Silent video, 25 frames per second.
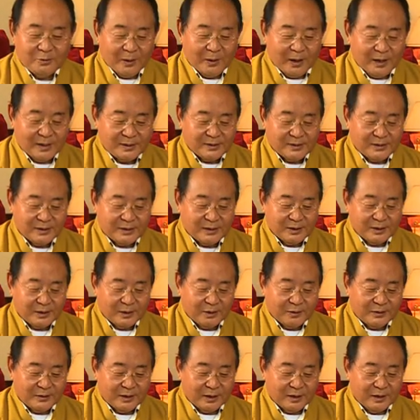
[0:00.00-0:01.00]
Why sitting
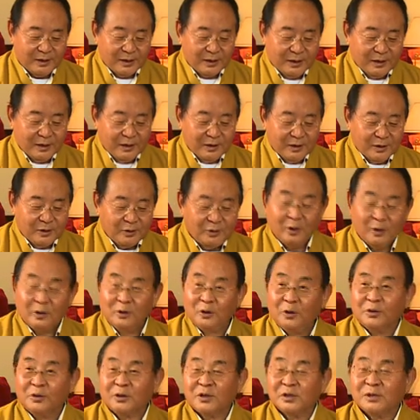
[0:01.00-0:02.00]
on the, you know,
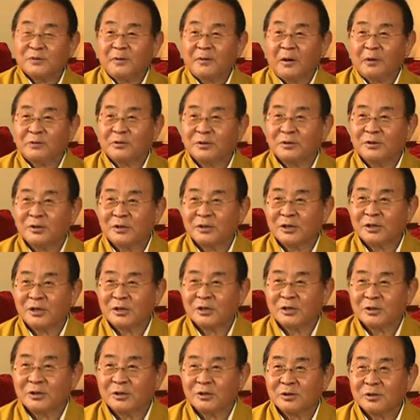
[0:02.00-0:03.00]
lotus found the
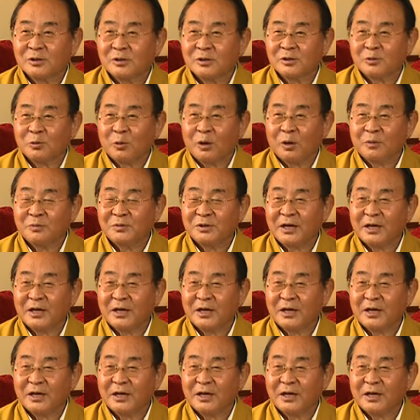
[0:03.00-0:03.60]
dirtiest swamp,